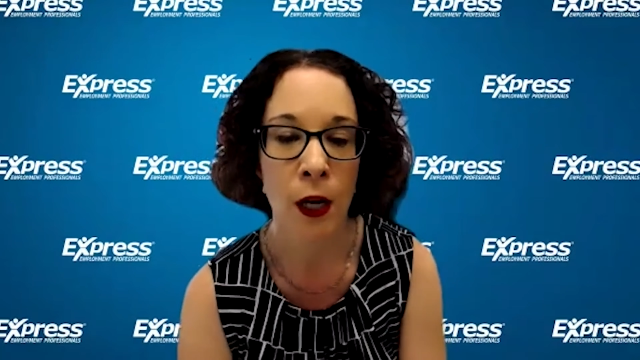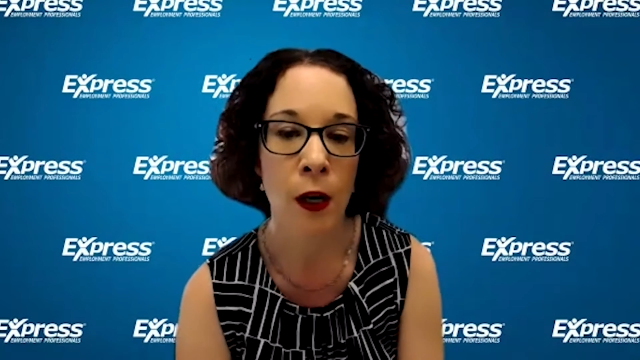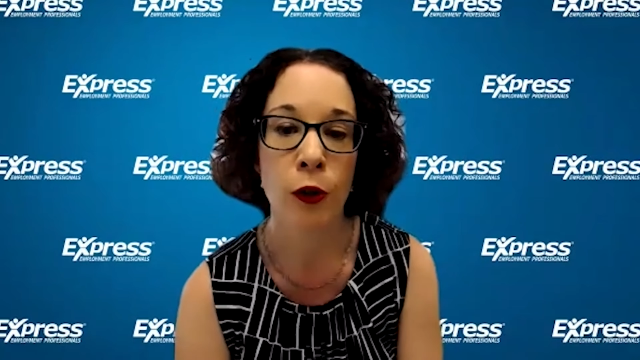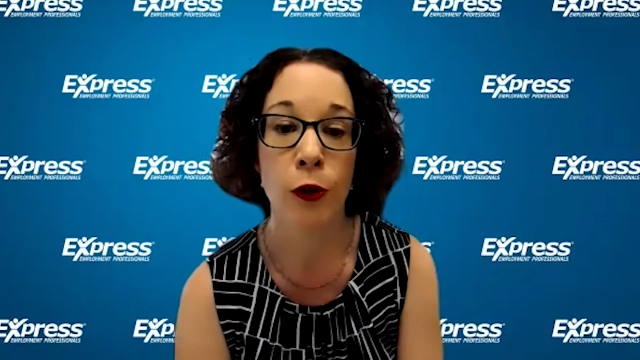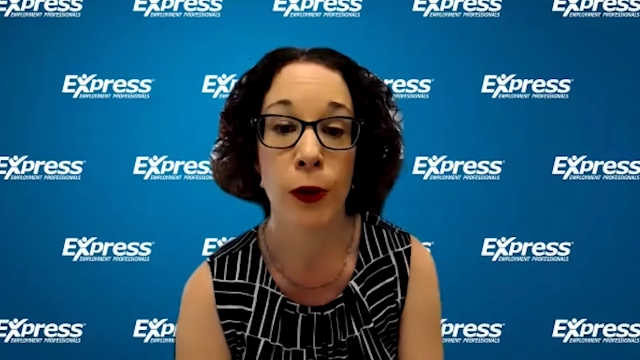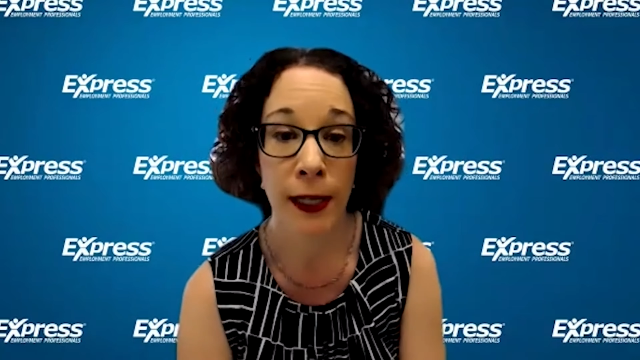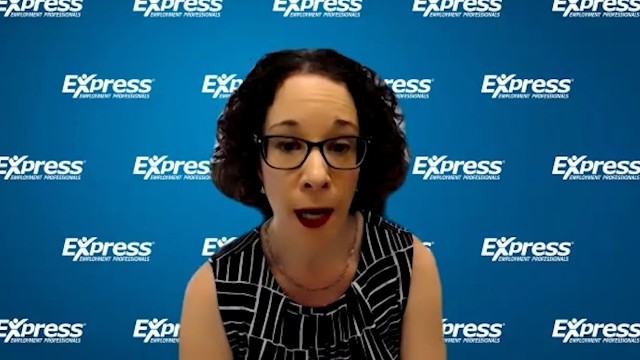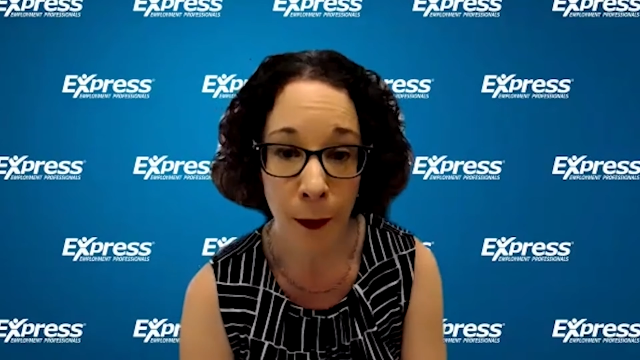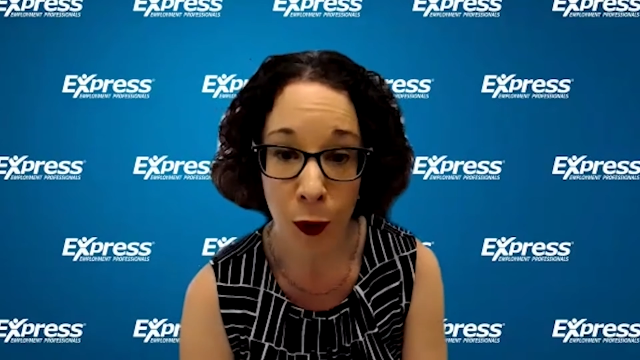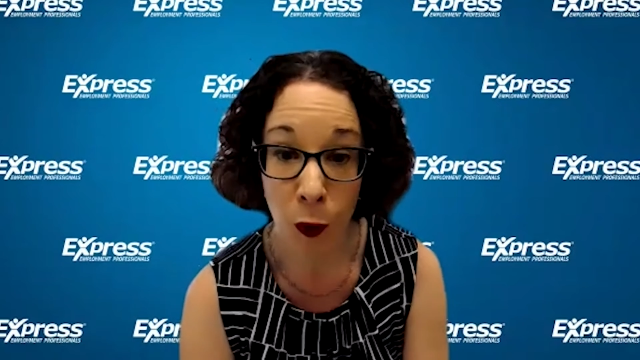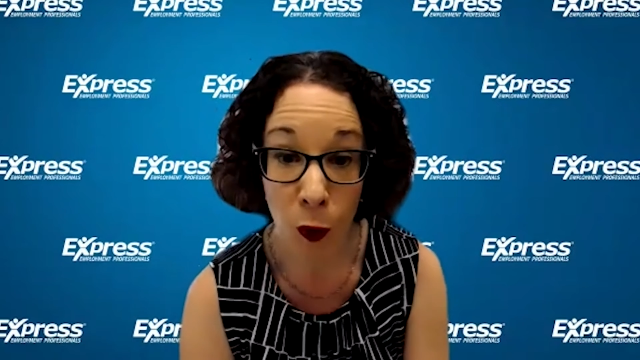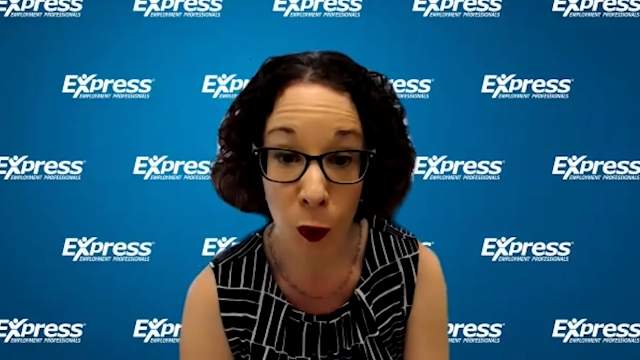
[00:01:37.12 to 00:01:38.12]
Do they come to
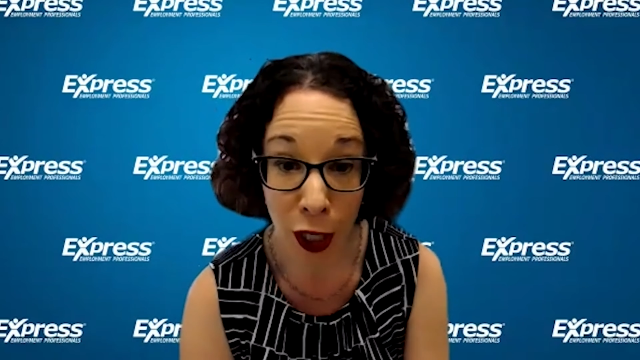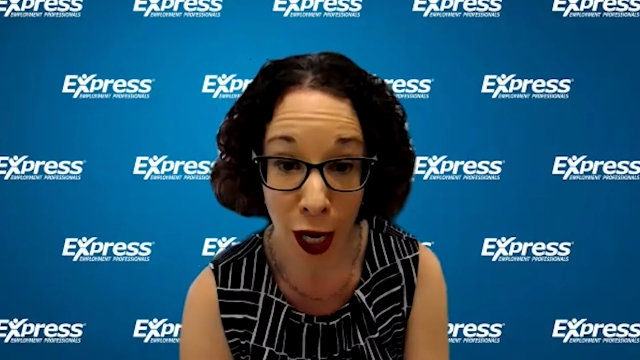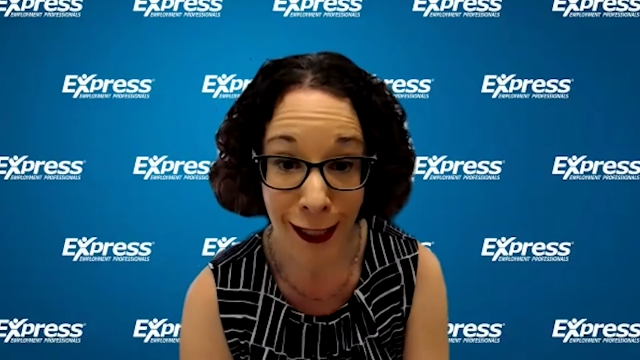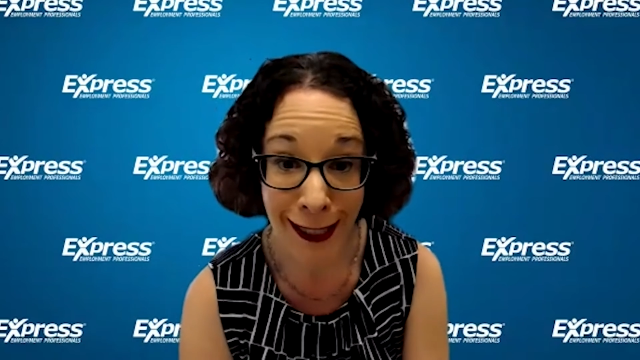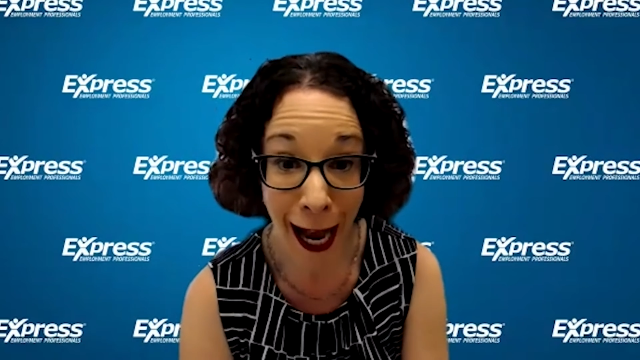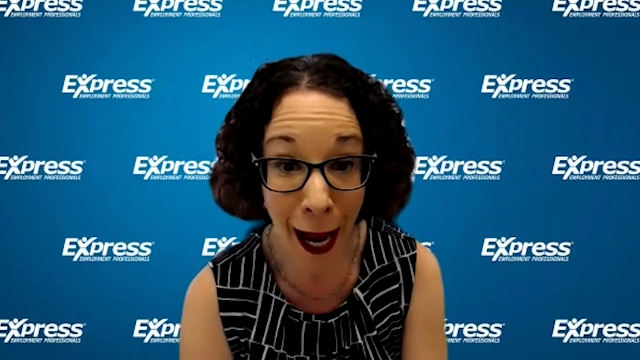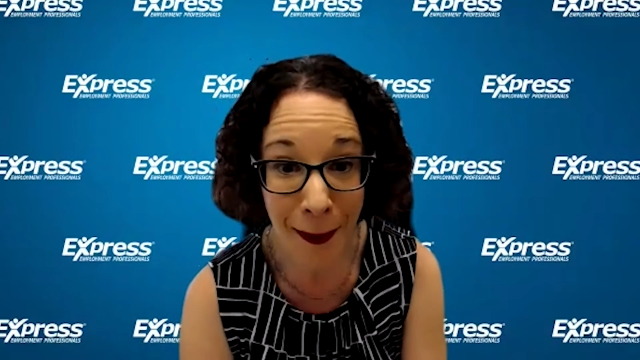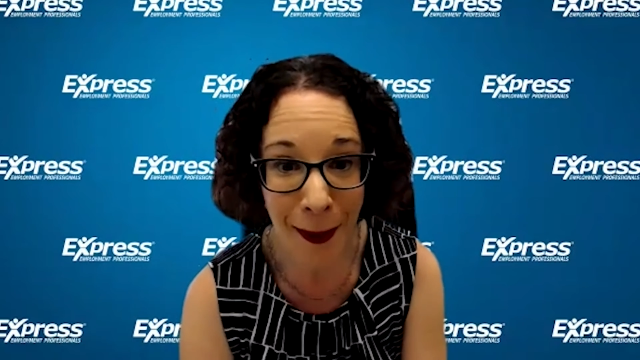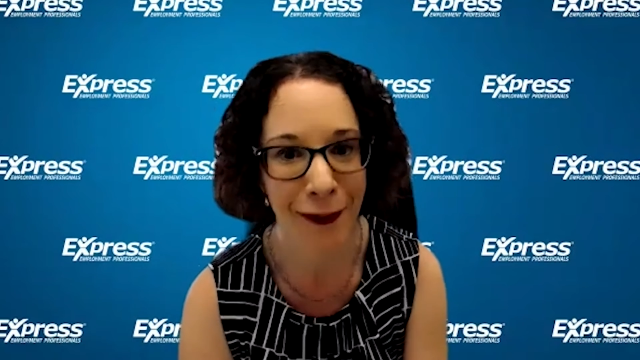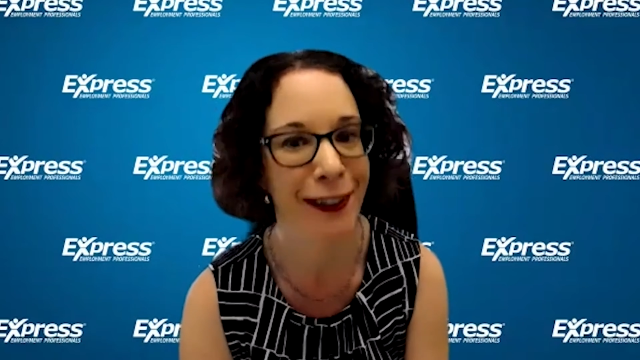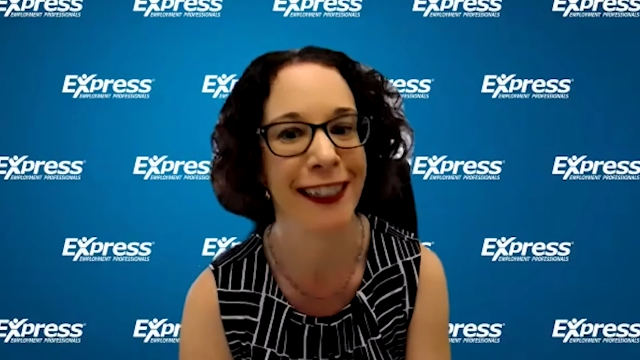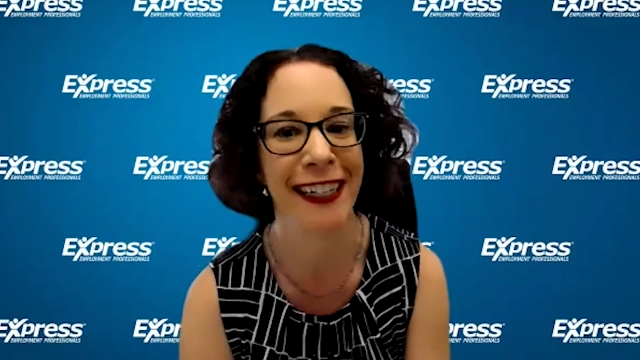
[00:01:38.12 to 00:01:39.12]
work on time
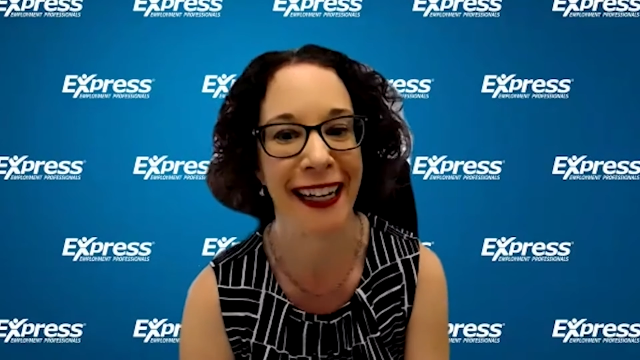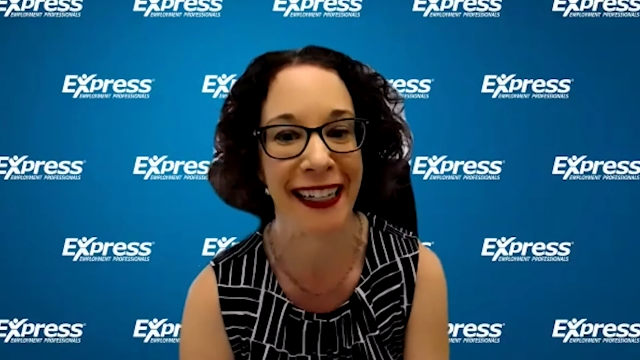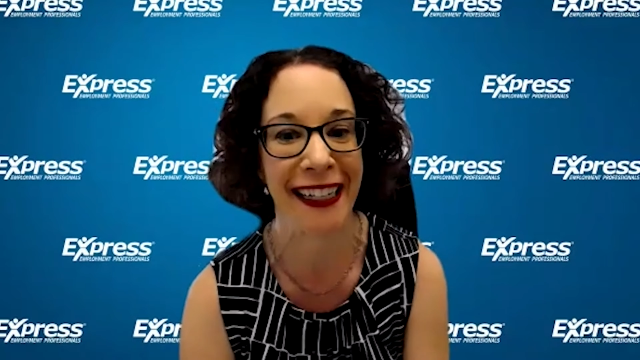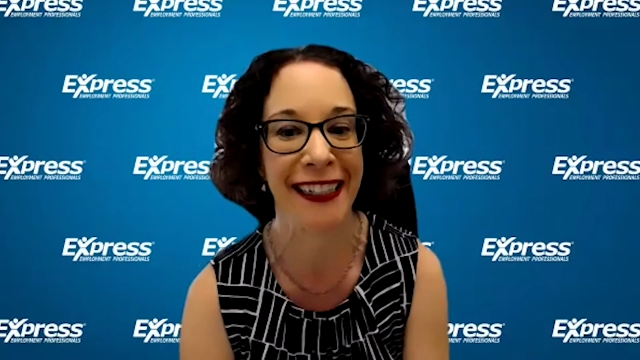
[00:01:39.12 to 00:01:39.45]
every day?